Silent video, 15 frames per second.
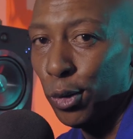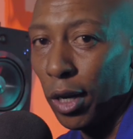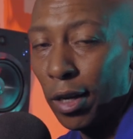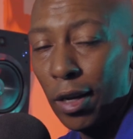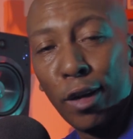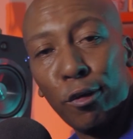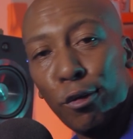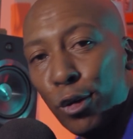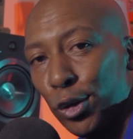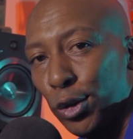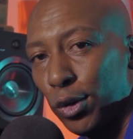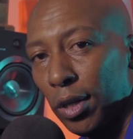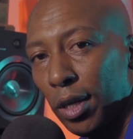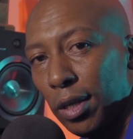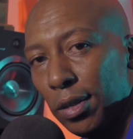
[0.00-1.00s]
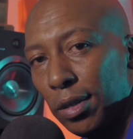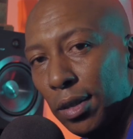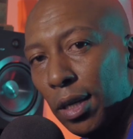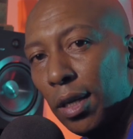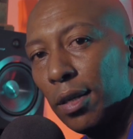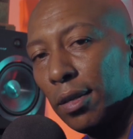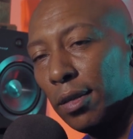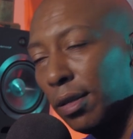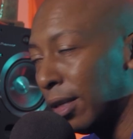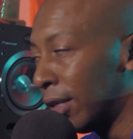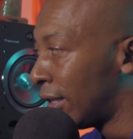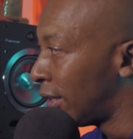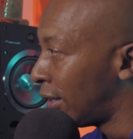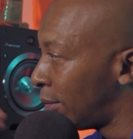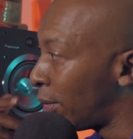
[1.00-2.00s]
I can't force you guys, right?
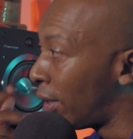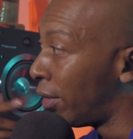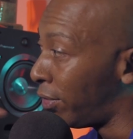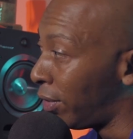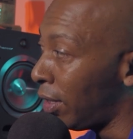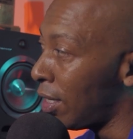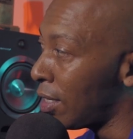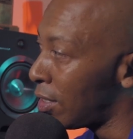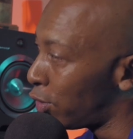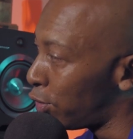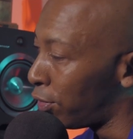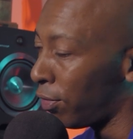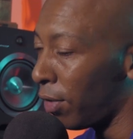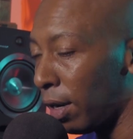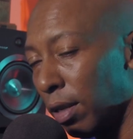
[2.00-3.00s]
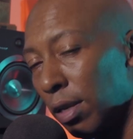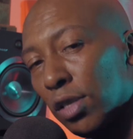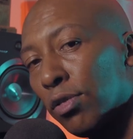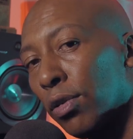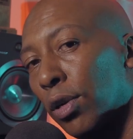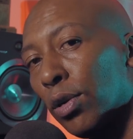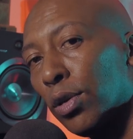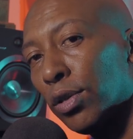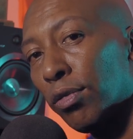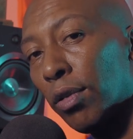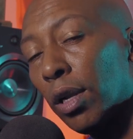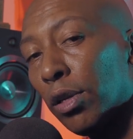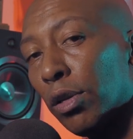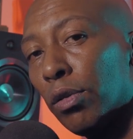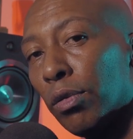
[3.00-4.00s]
But if it is that you find these videos
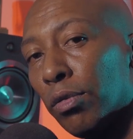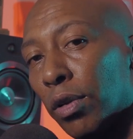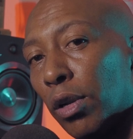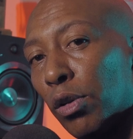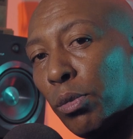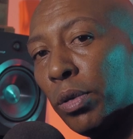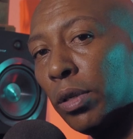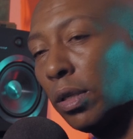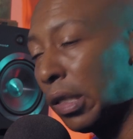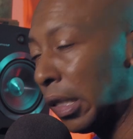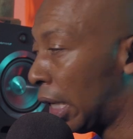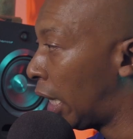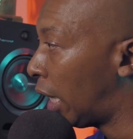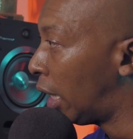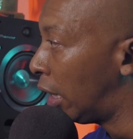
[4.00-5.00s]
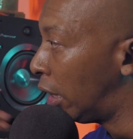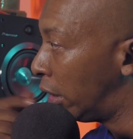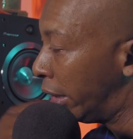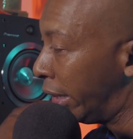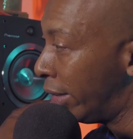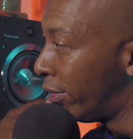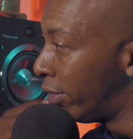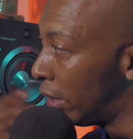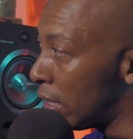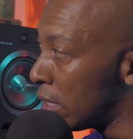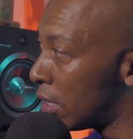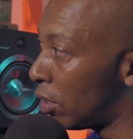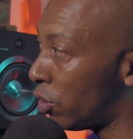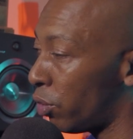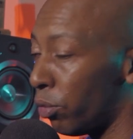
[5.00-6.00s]
valuable, and if it is
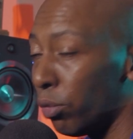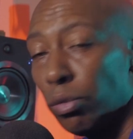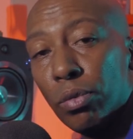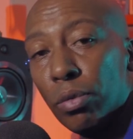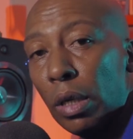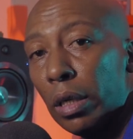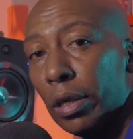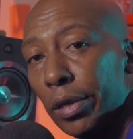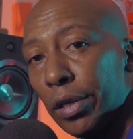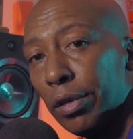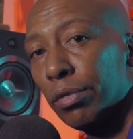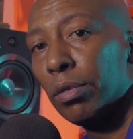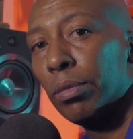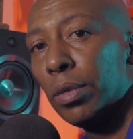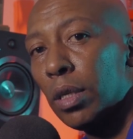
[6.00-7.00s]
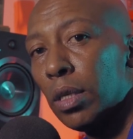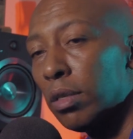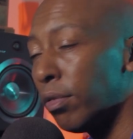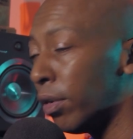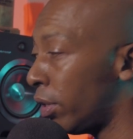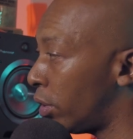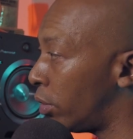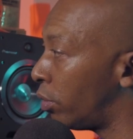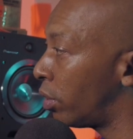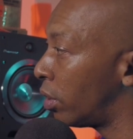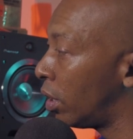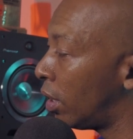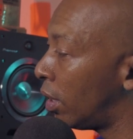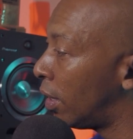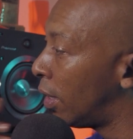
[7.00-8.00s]
that you are learning from these videos,
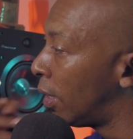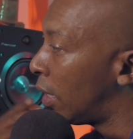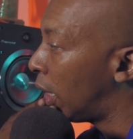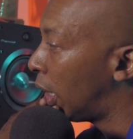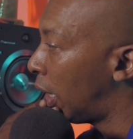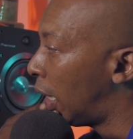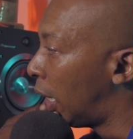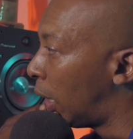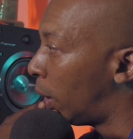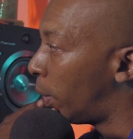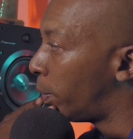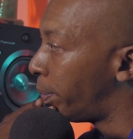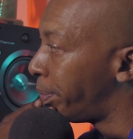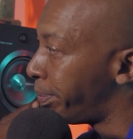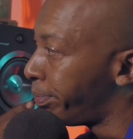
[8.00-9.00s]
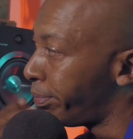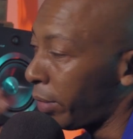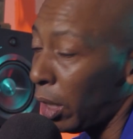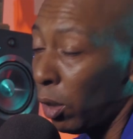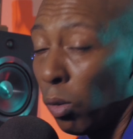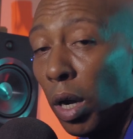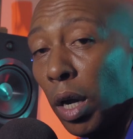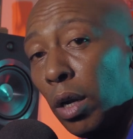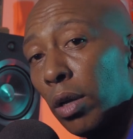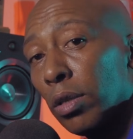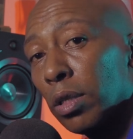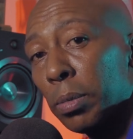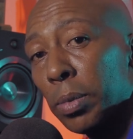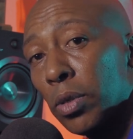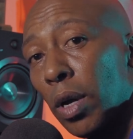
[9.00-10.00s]
then why not
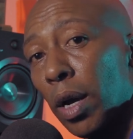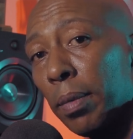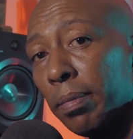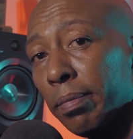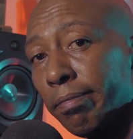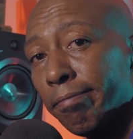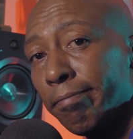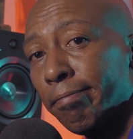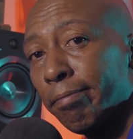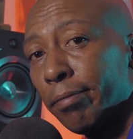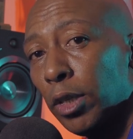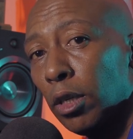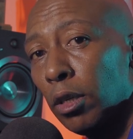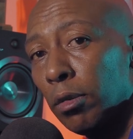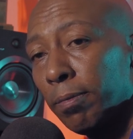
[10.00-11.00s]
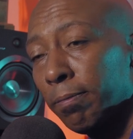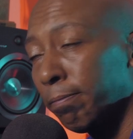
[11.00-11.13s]
subscribe, you know?